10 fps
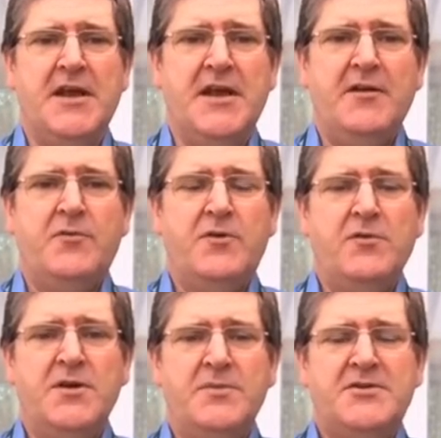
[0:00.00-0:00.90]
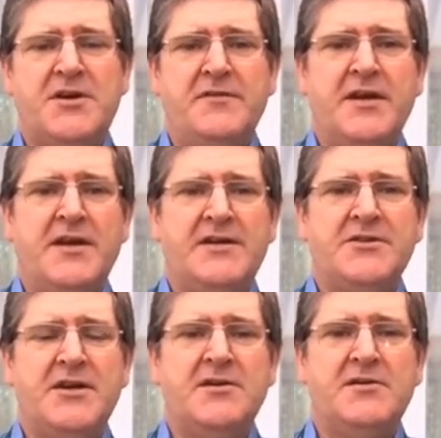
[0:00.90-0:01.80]
If we're all going to be driving
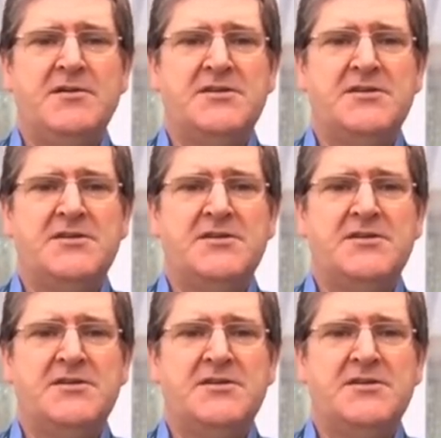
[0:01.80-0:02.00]
electric cars,